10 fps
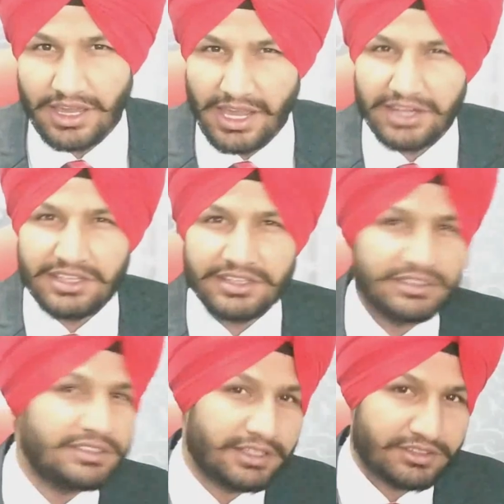any
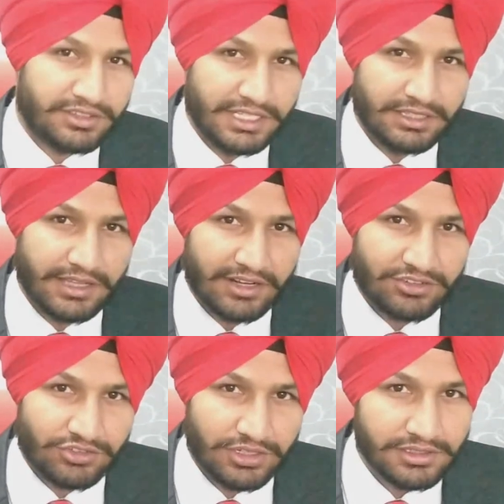other technique that
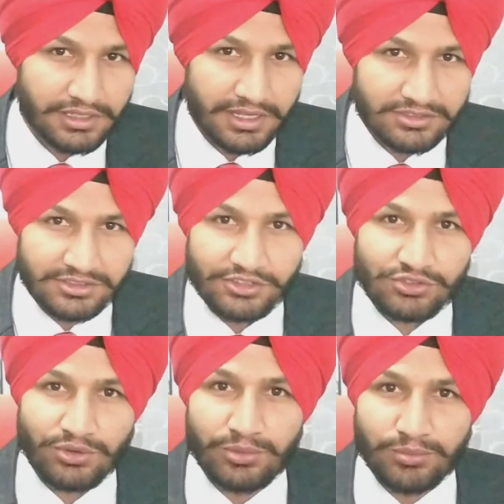still
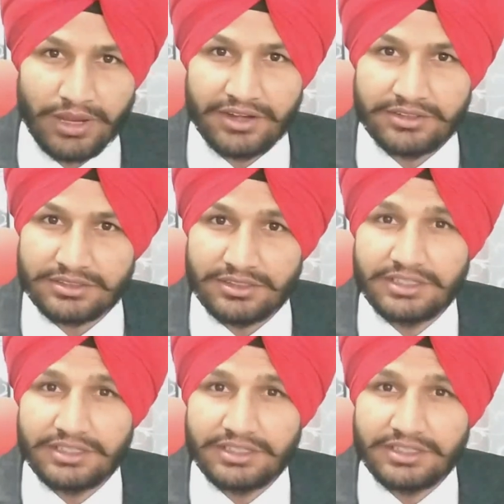exists on planet